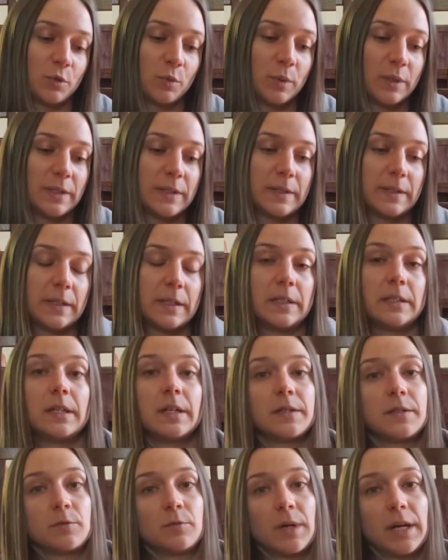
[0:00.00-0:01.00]
Wilson
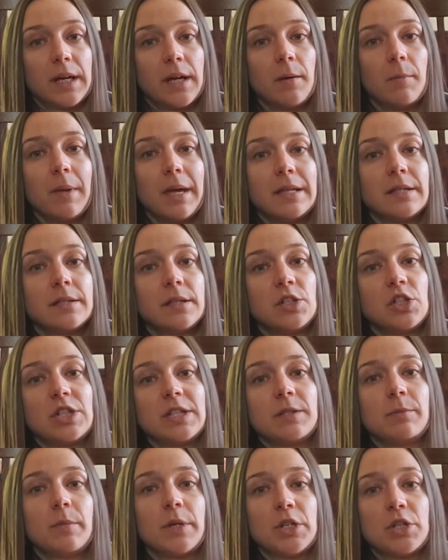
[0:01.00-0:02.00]
doesn't recommend, such
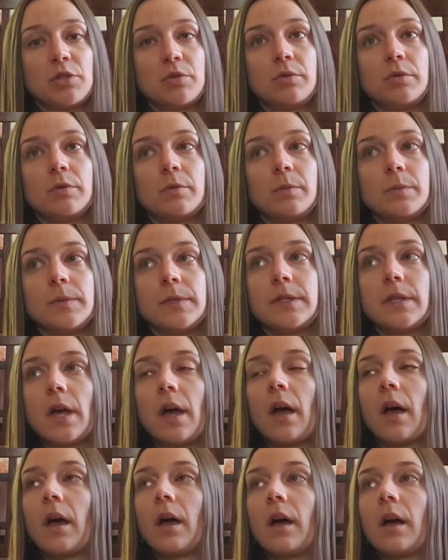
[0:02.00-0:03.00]
as mushrooms,
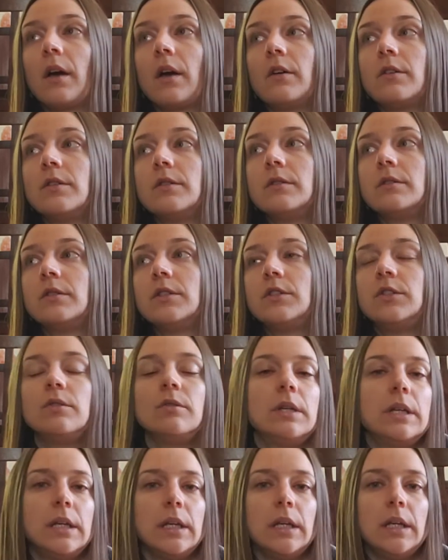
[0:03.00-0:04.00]

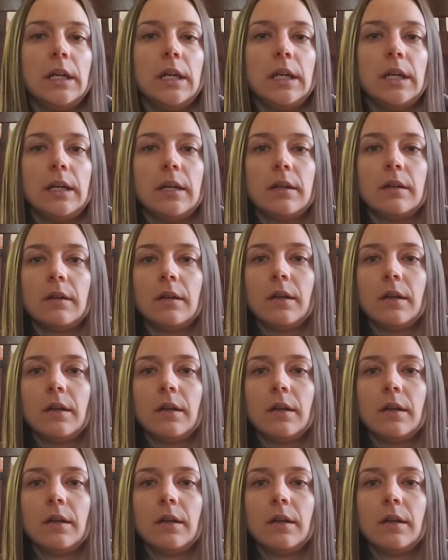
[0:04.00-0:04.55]
zucchini,